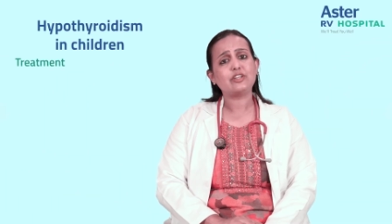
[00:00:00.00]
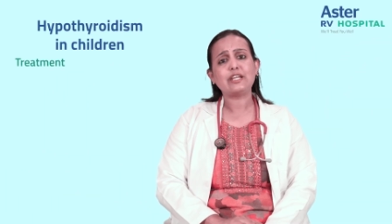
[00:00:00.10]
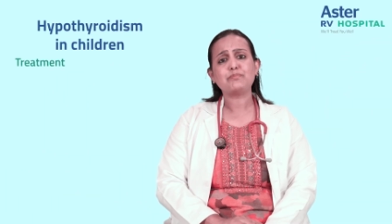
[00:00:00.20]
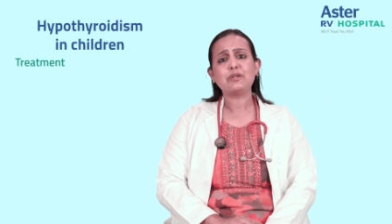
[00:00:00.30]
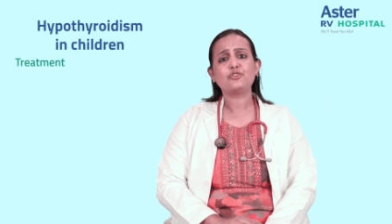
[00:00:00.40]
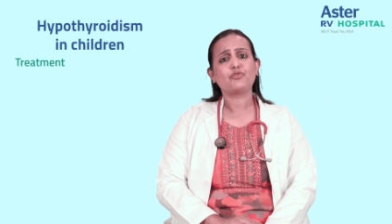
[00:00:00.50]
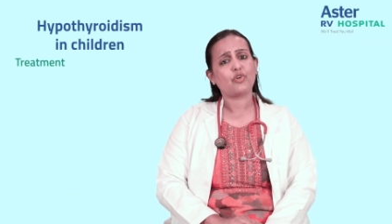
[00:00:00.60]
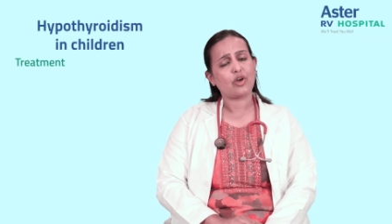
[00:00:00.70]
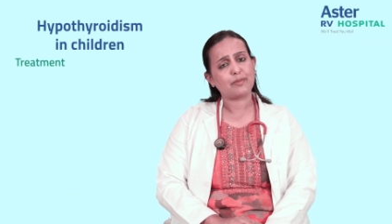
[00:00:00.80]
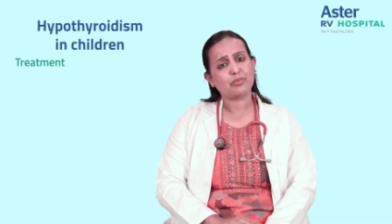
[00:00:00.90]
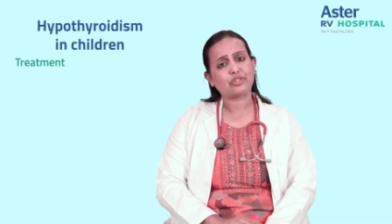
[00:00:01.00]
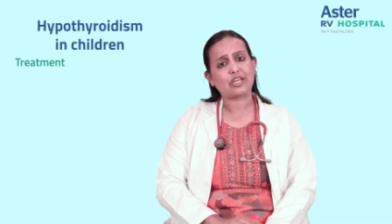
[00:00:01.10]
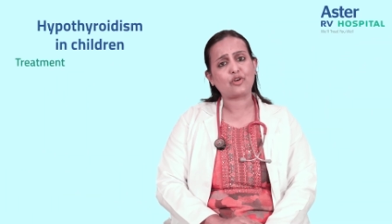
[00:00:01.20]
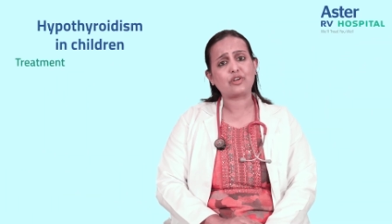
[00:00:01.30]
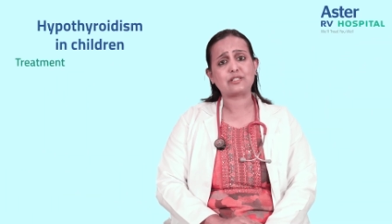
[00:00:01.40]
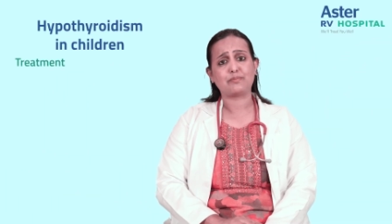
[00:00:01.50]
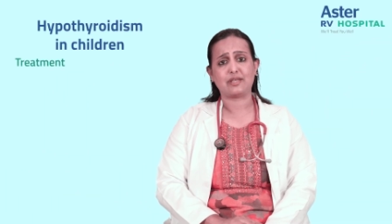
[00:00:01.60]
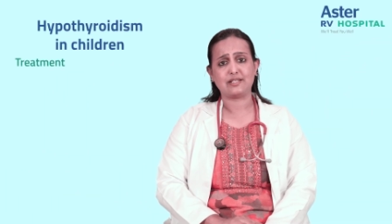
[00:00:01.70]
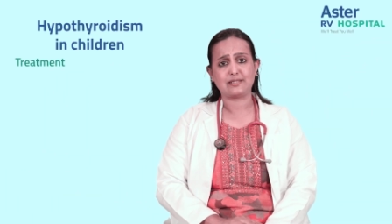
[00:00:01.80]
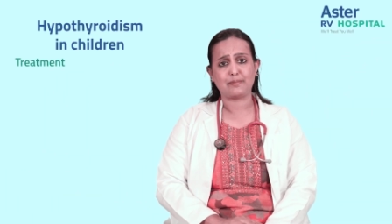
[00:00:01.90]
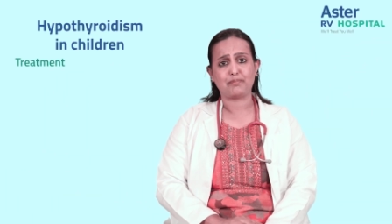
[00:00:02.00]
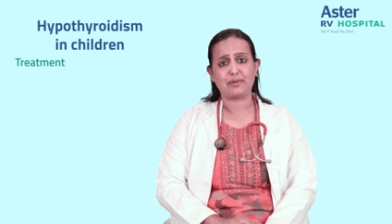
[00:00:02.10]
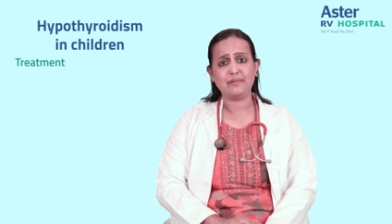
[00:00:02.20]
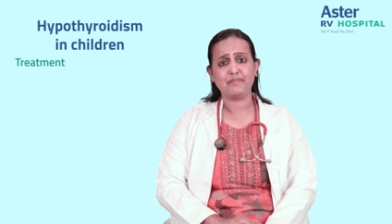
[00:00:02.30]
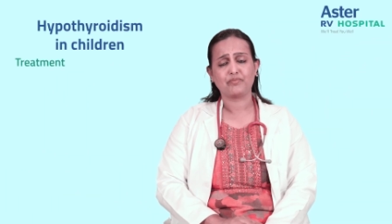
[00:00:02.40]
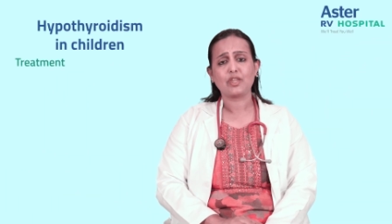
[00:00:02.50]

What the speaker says: treatment for hypothyroidism is simple.